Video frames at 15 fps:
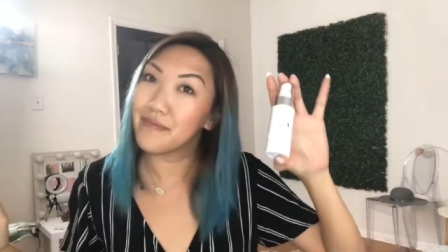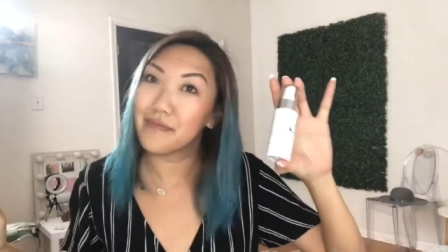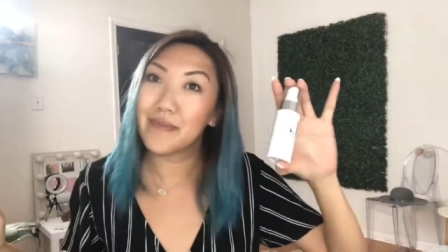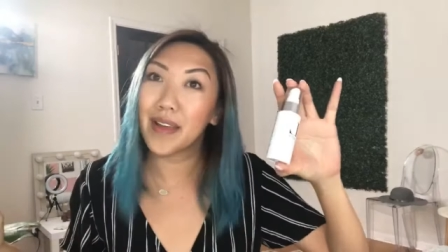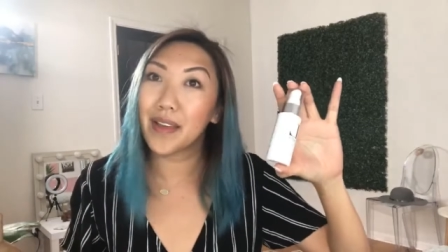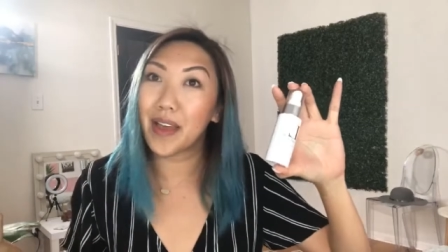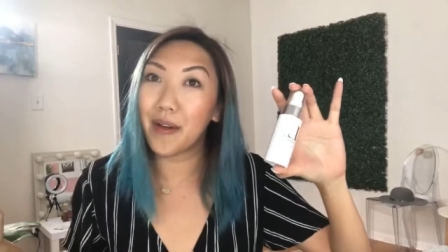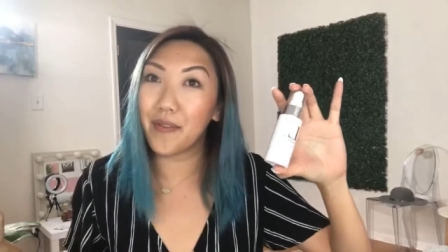
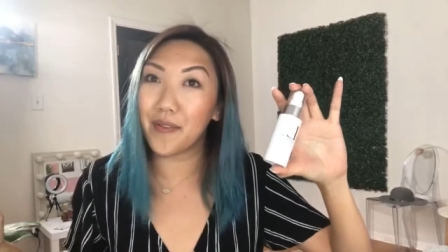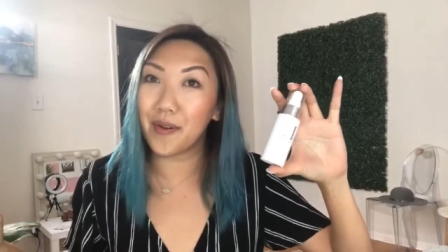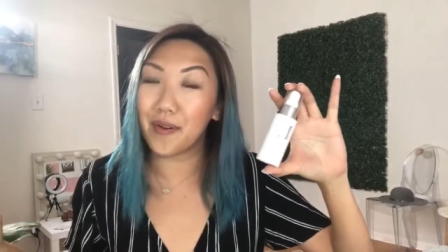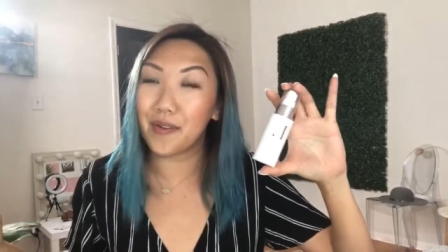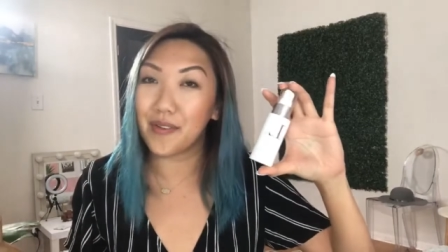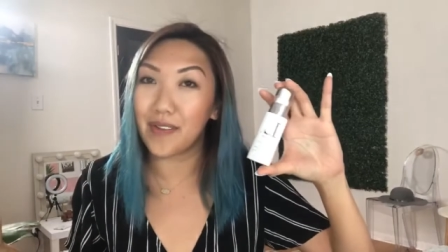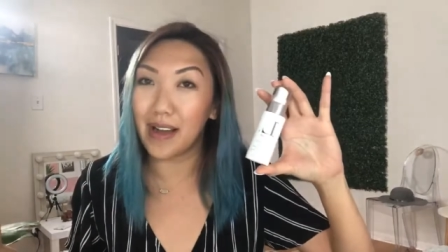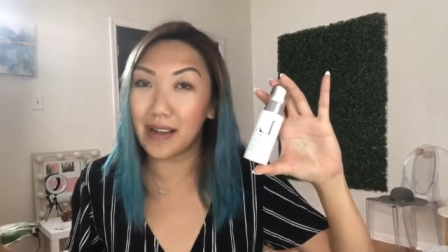that was a whole
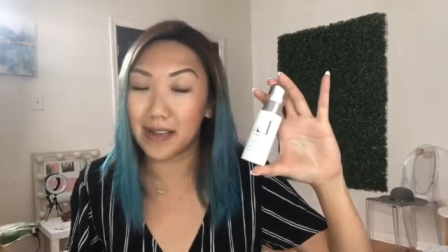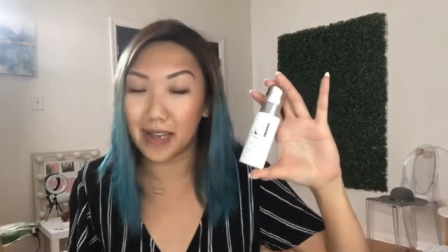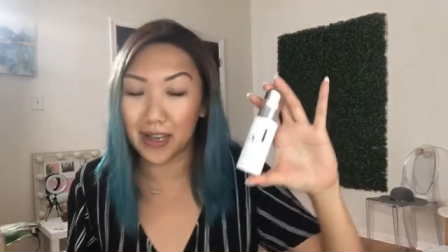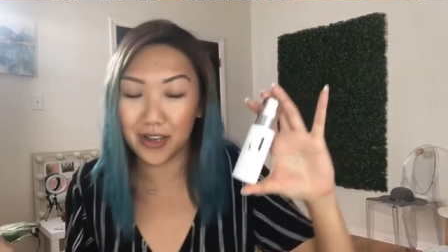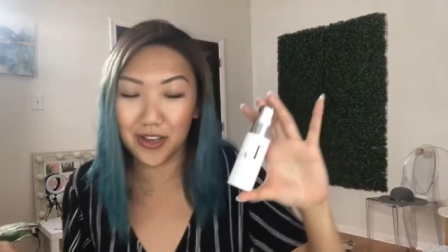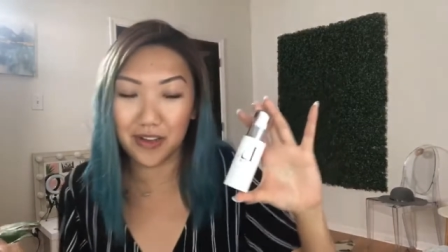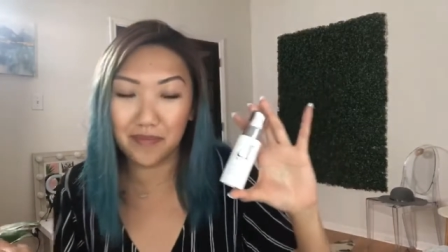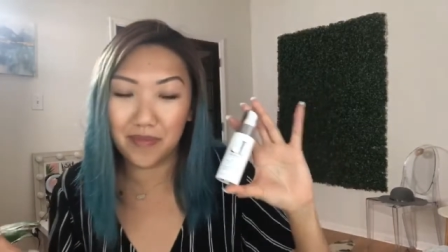side
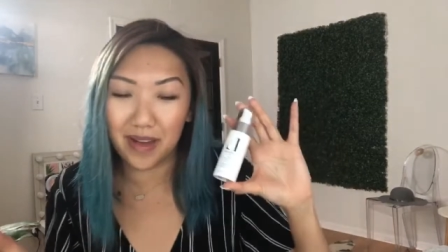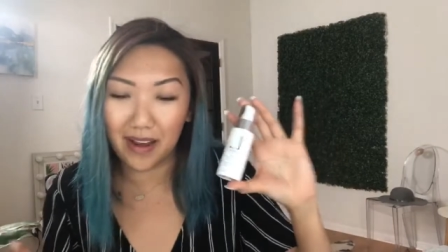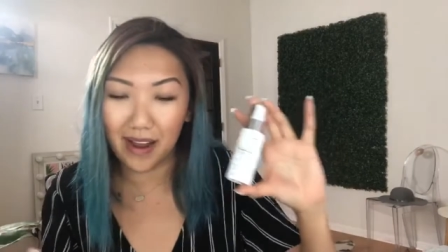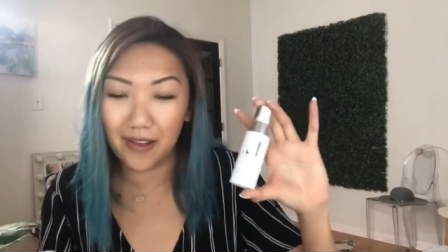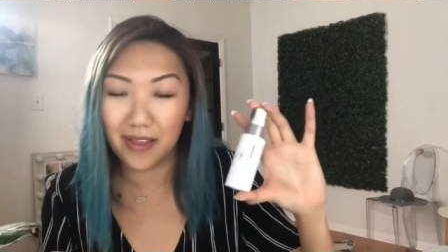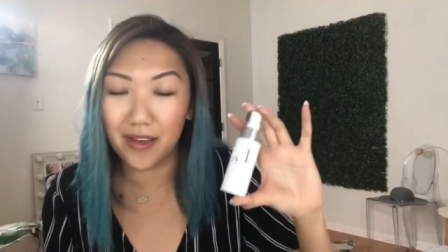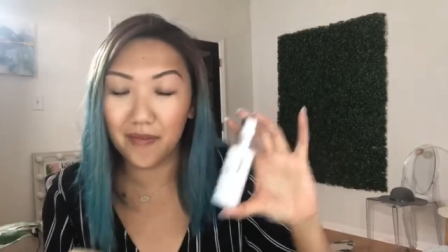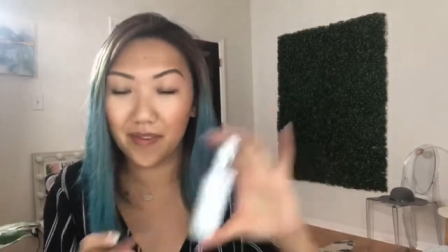tangent, but I
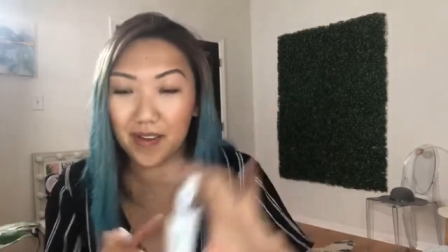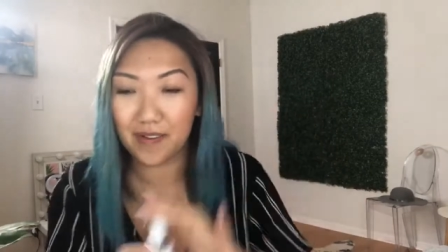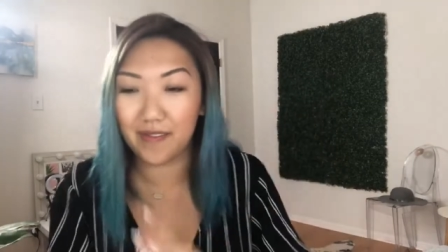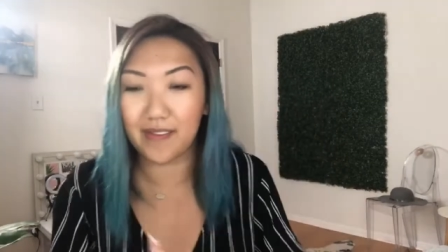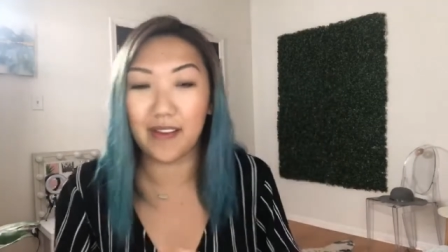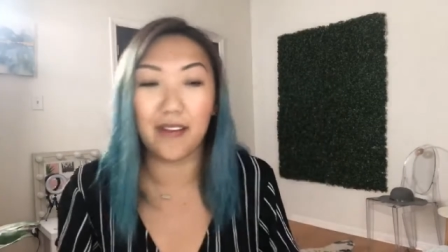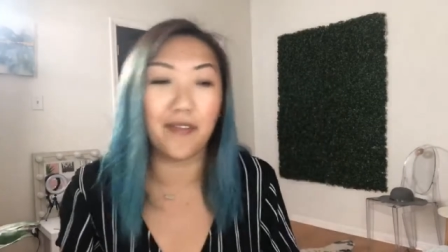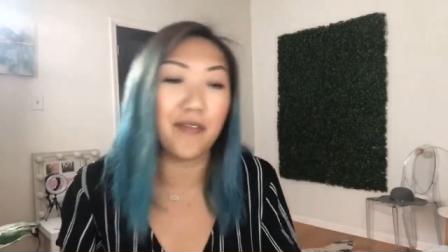love this
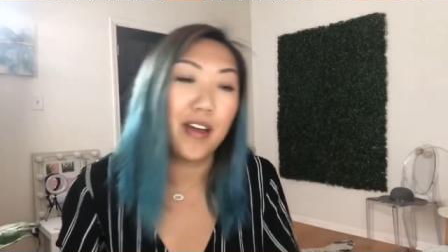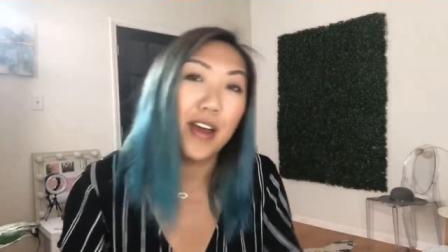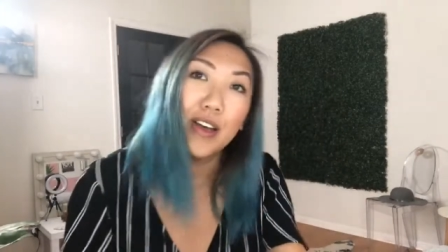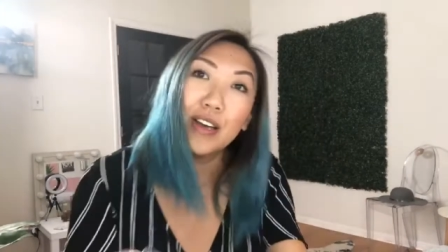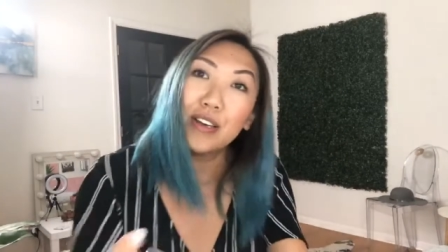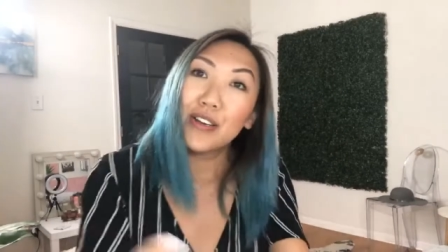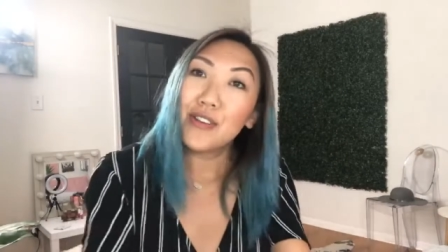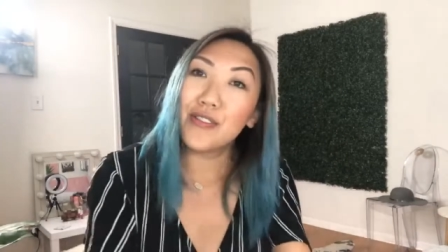stuff.
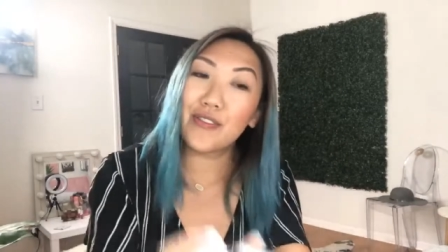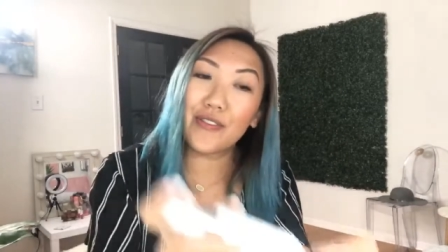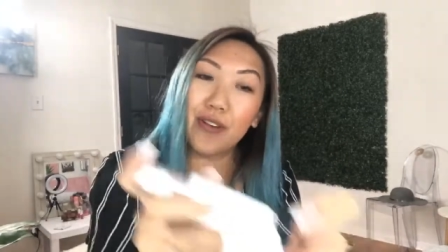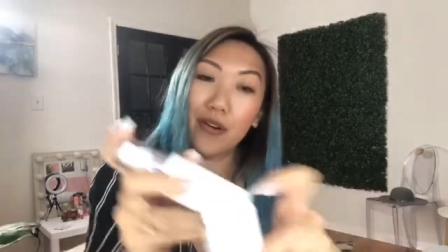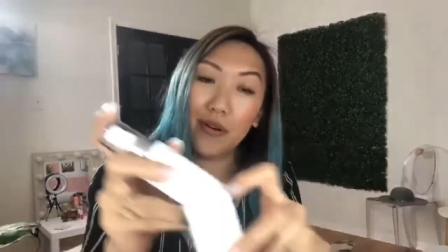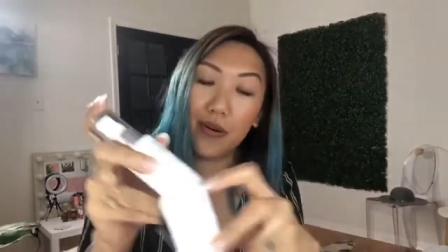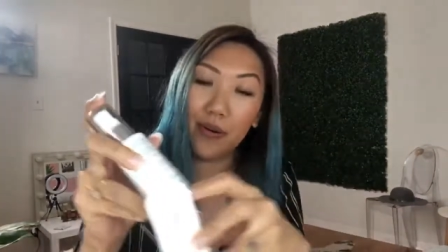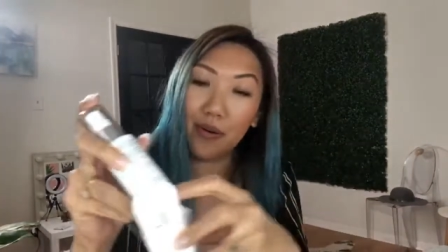
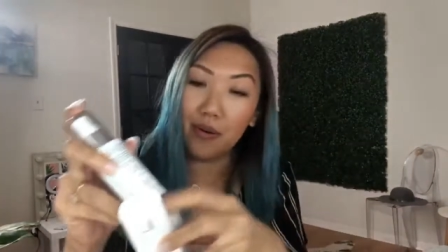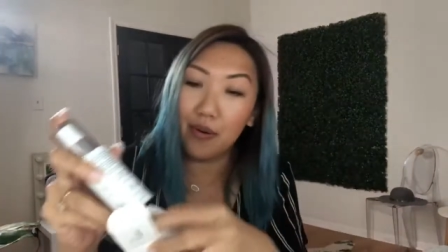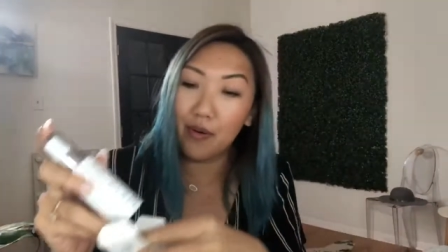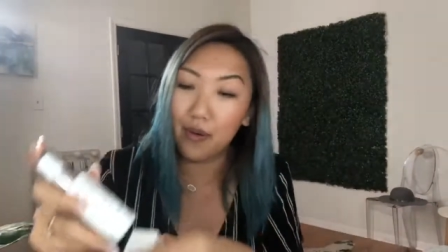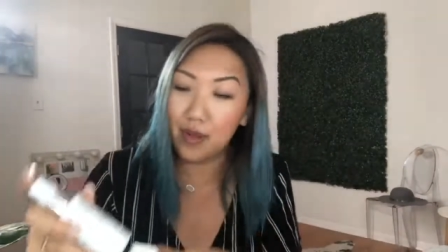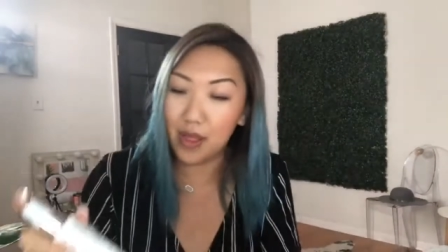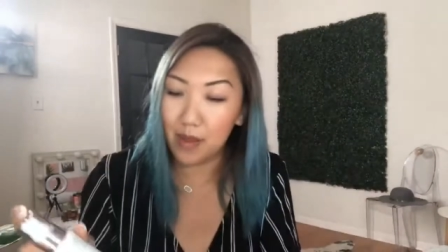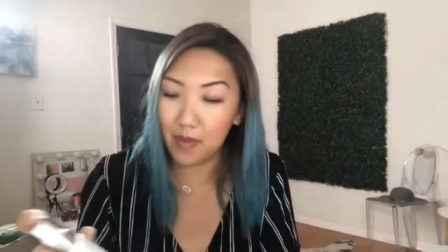
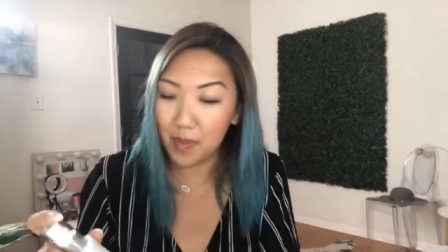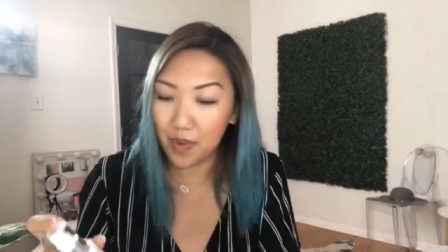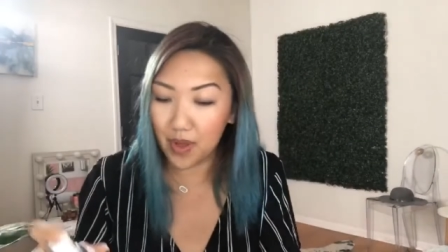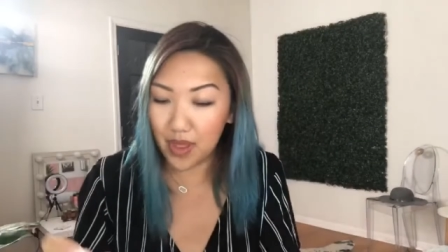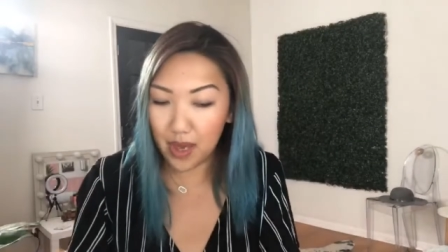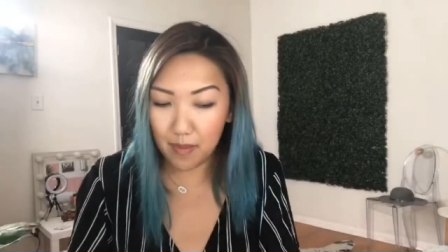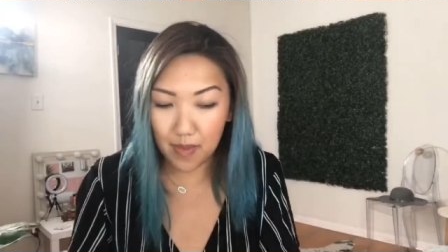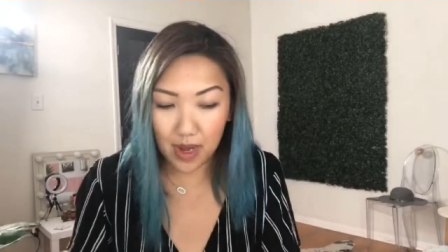So let me put
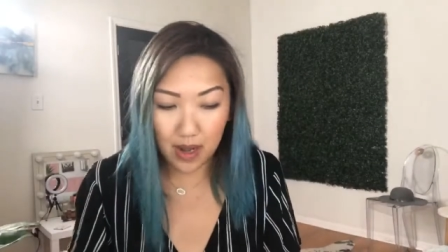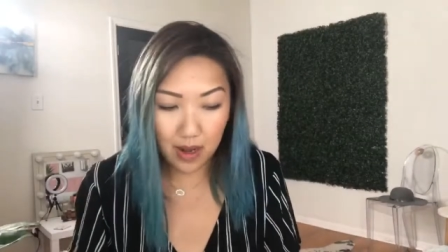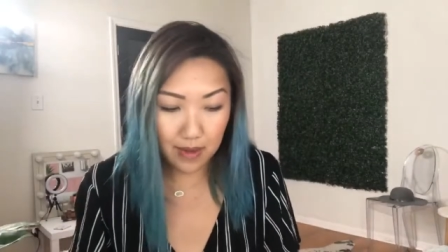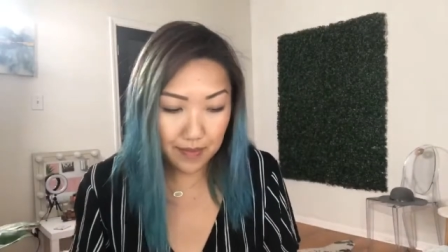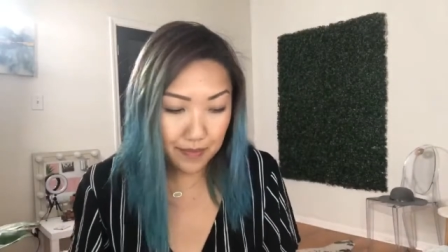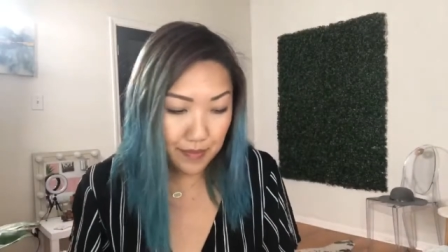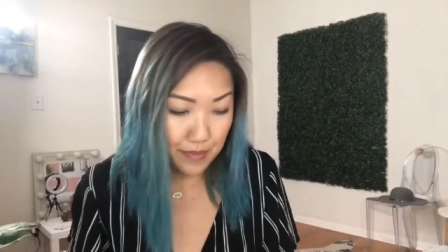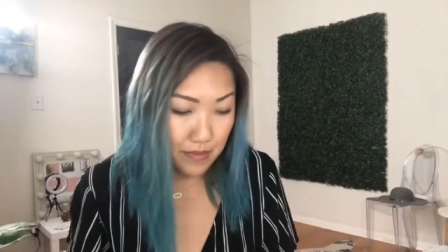that back.